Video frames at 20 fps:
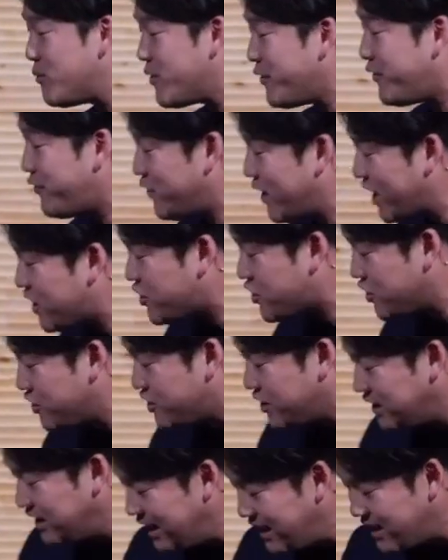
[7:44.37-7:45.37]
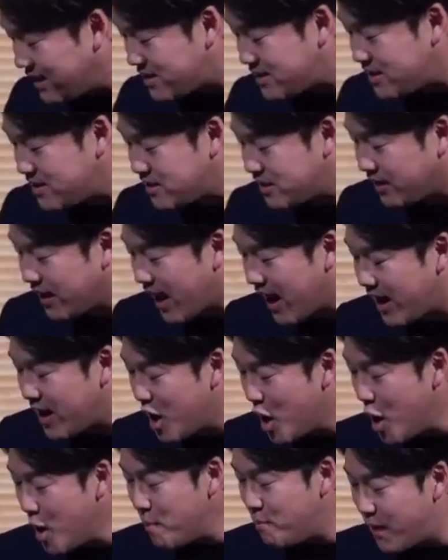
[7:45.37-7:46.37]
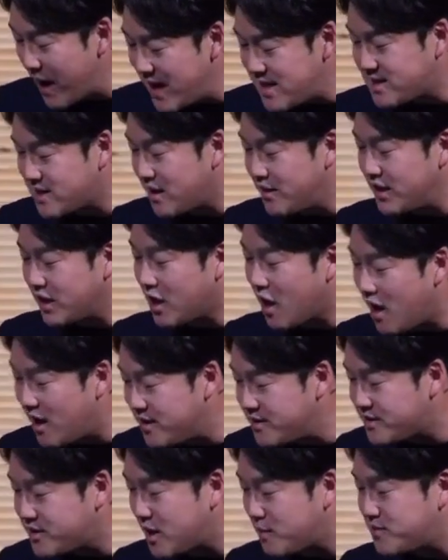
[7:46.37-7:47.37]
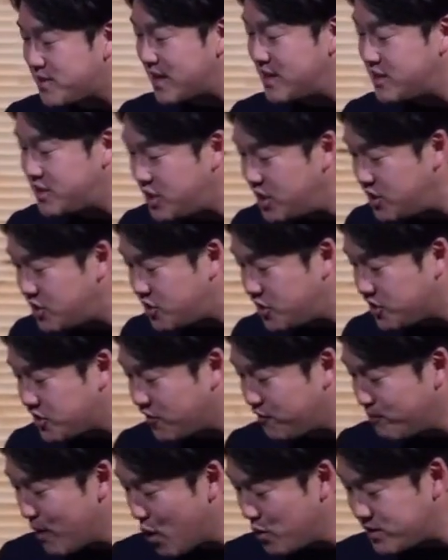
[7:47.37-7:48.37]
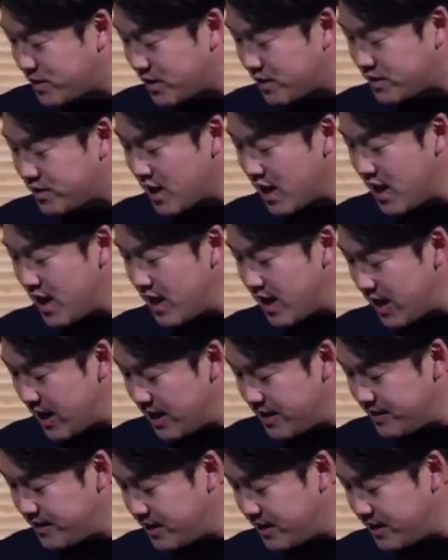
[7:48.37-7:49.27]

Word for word: reflection to lead us into that based on the concepts and teachings of Moses in